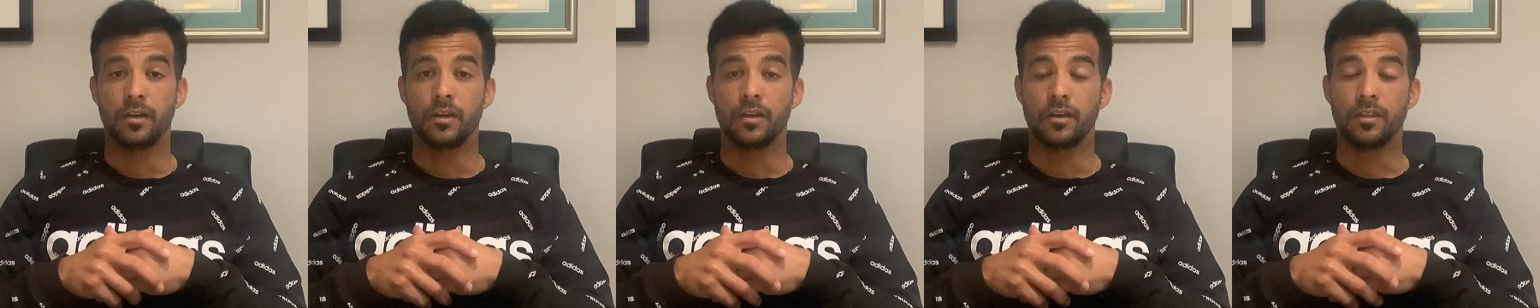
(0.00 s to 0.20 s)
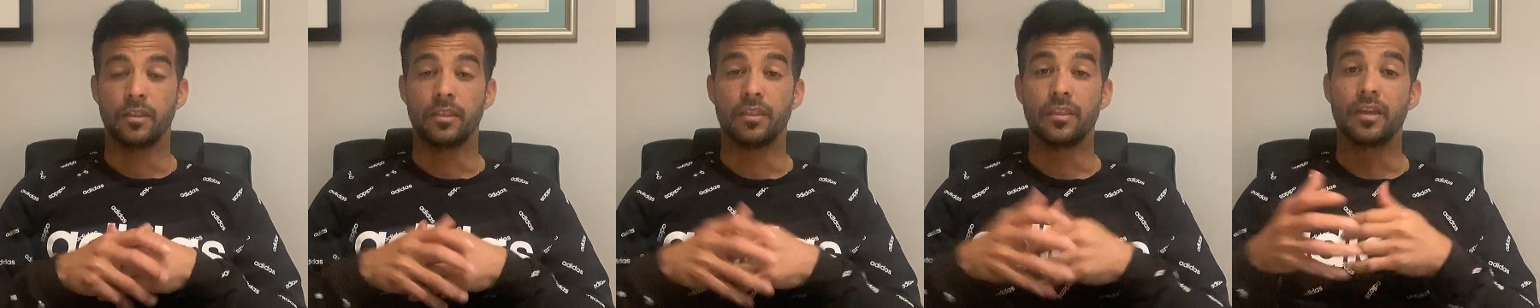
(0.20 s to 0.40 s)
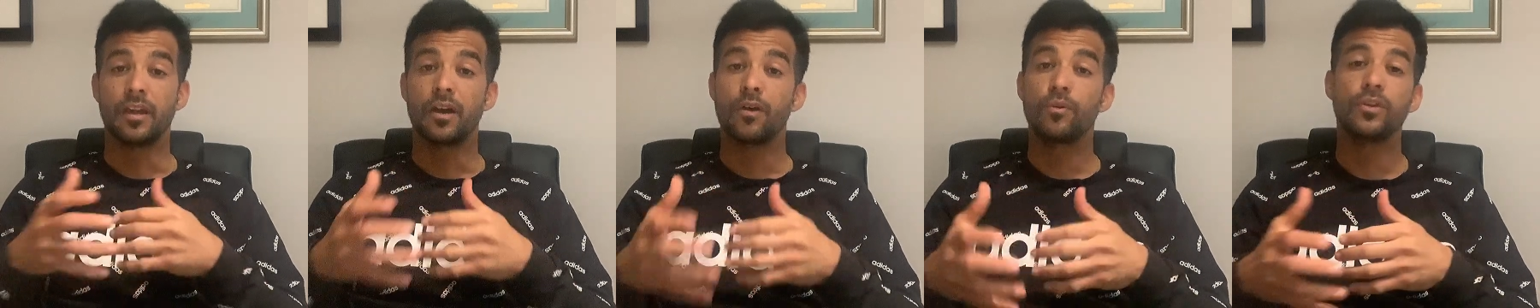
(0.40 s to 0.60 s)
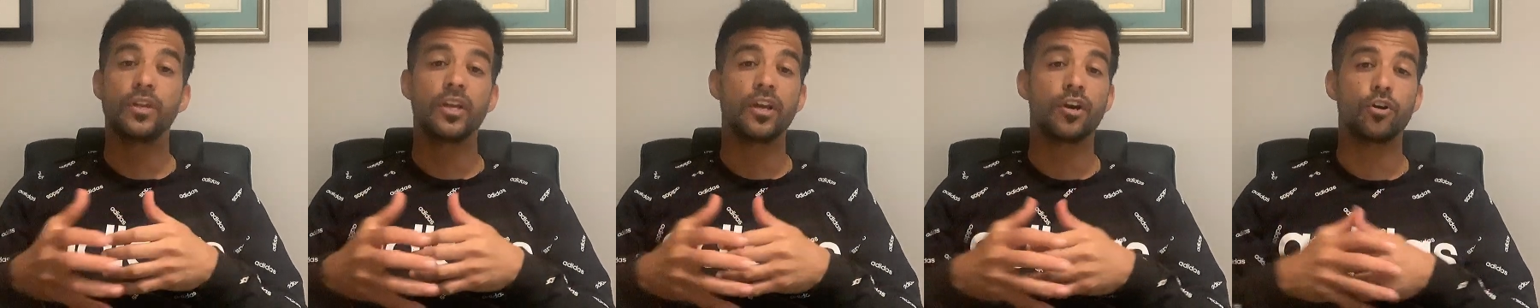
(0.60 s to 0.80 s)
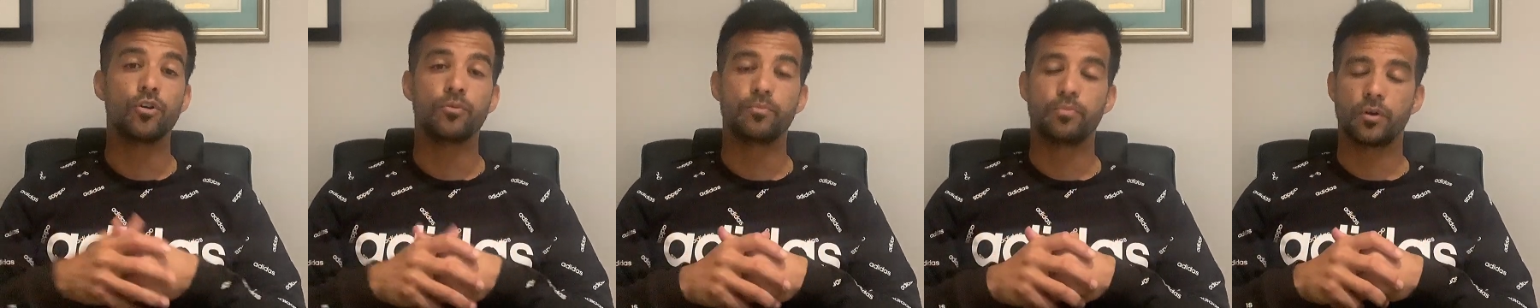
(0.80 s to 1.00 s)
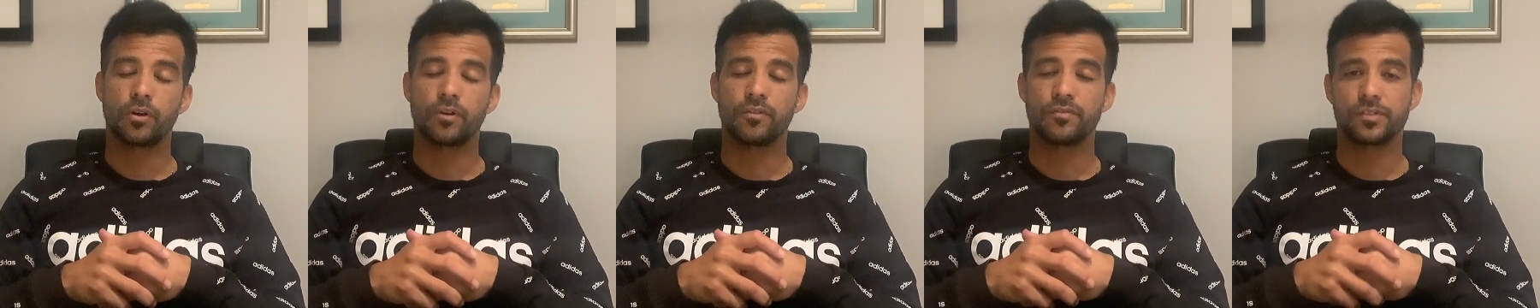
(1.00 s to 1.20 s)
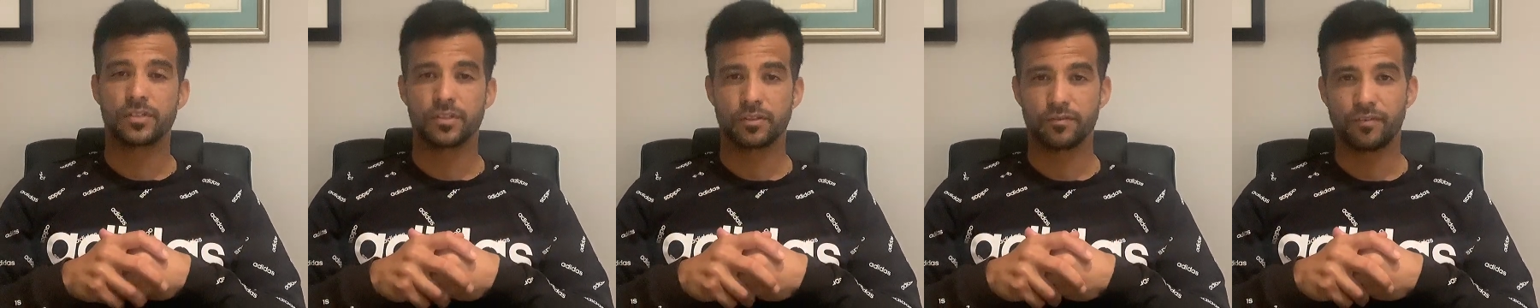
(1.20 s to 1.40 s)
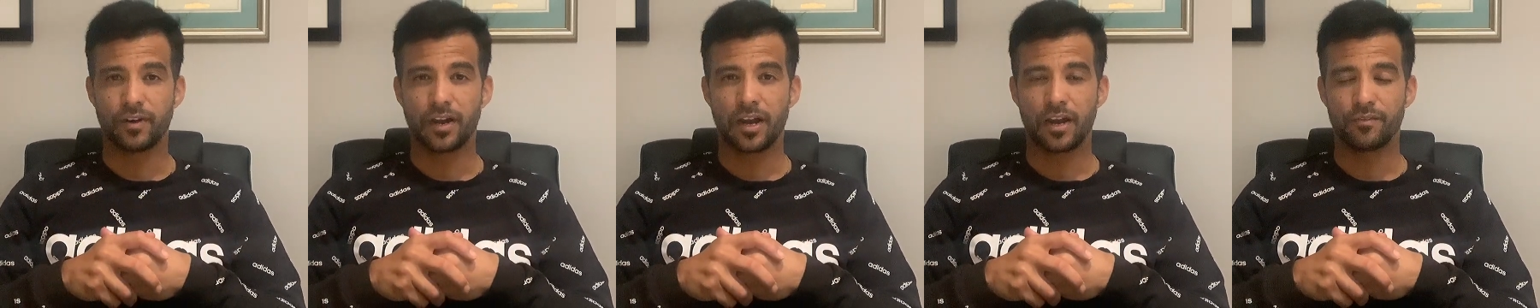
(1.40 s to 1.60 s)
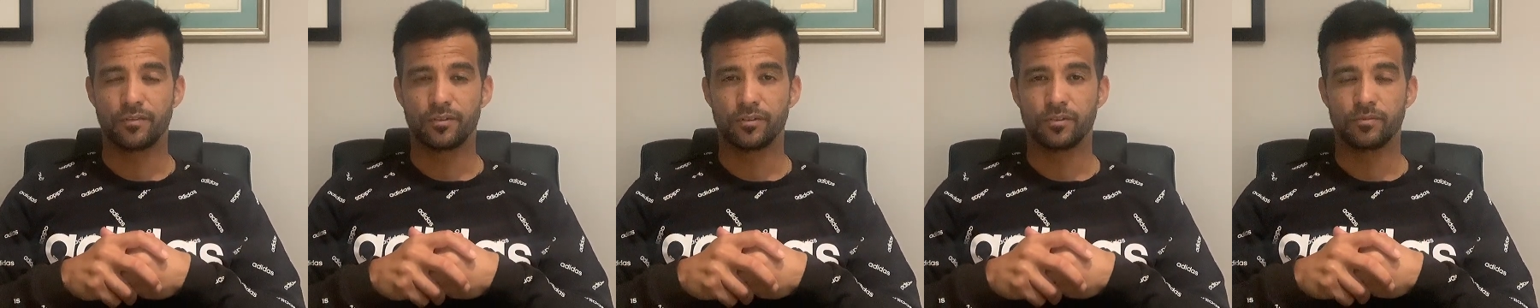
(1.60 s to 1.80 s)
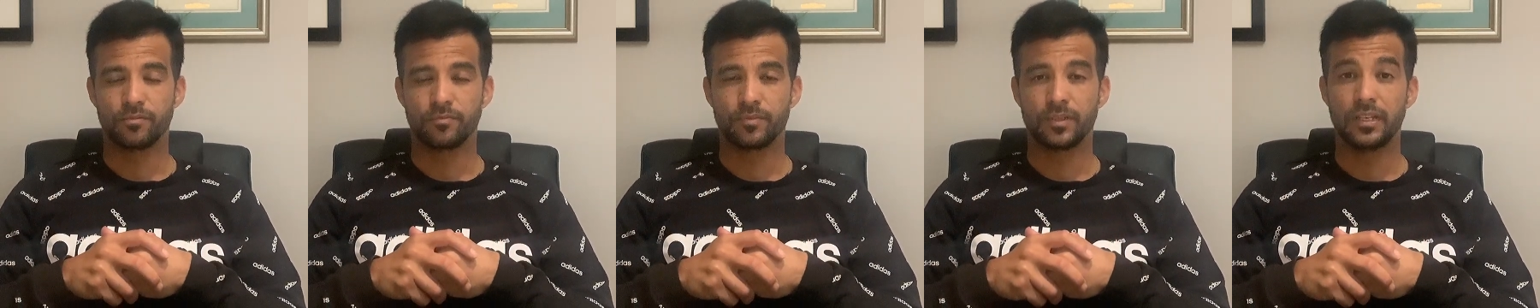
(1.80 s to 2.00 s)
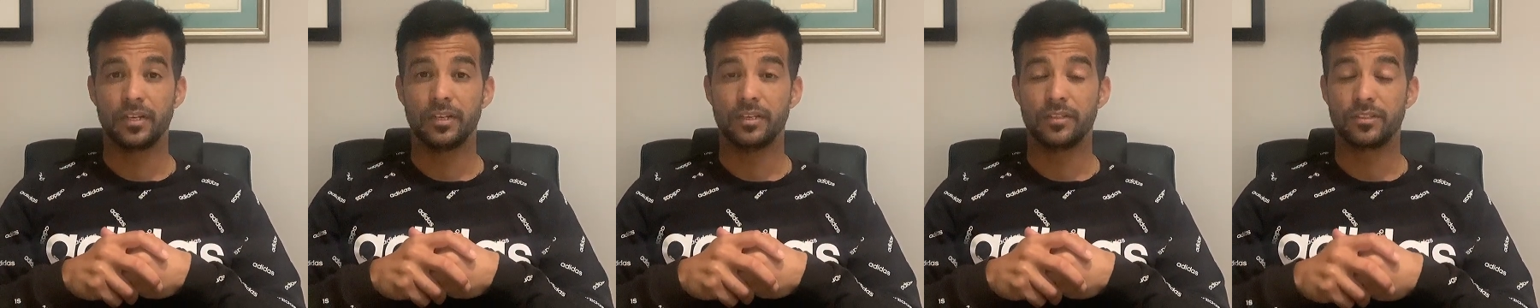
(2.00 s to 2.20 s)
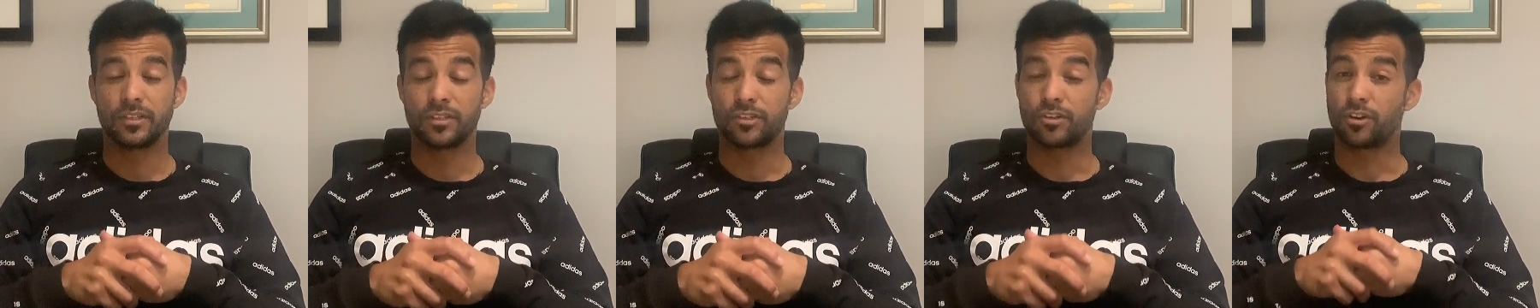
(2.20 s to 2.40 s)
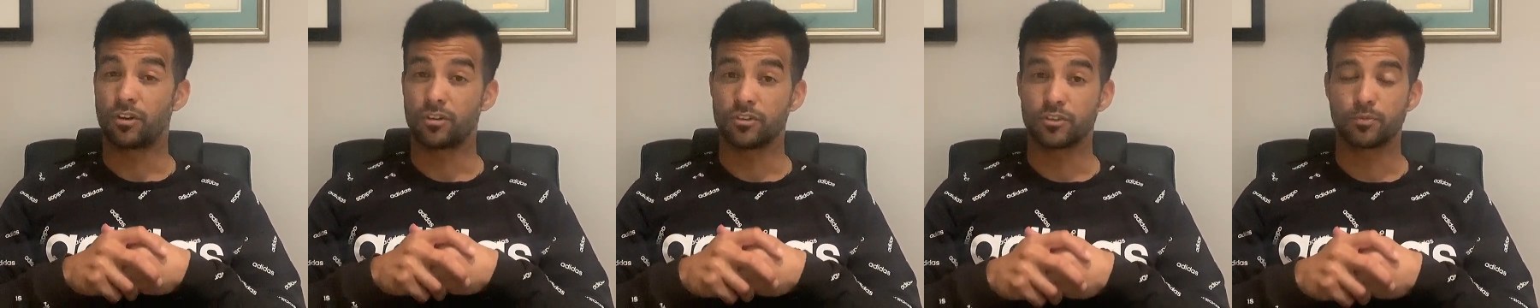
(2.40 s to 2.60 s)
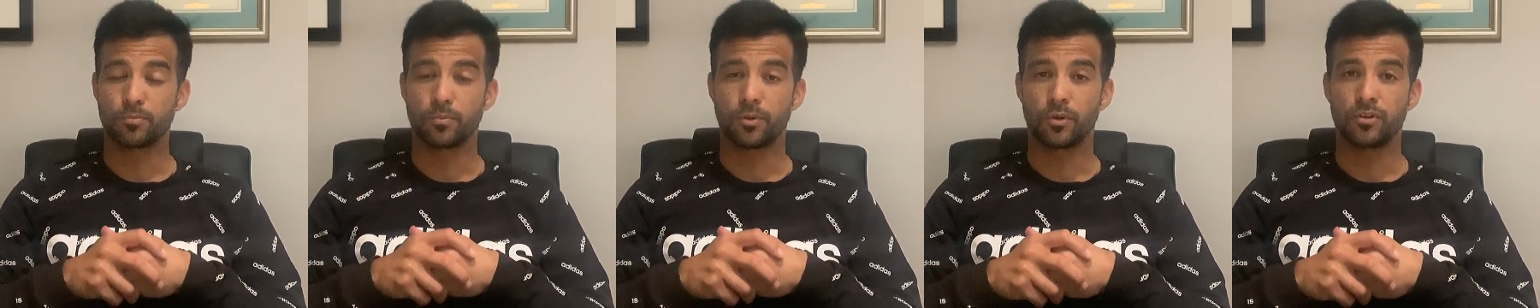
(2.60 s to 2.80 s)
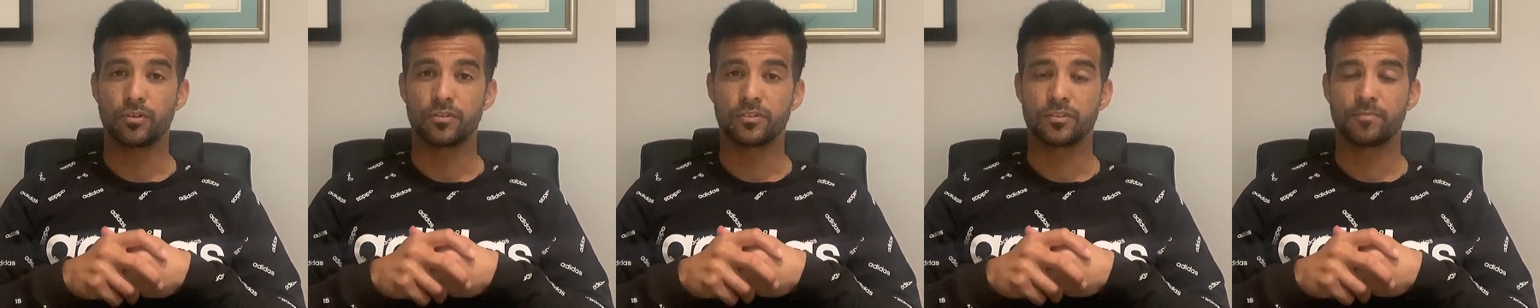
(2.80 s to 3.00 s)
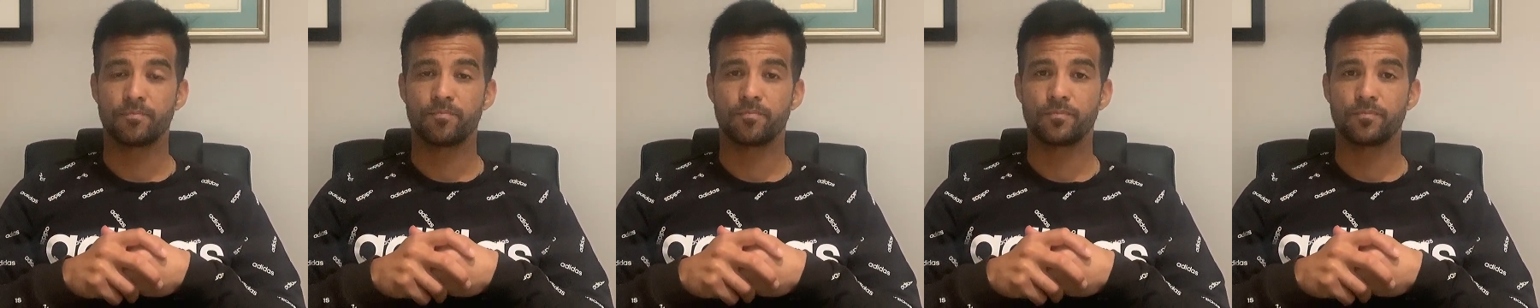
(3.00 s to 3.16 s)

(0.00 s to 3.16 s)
Their only hope of survival is a transplant,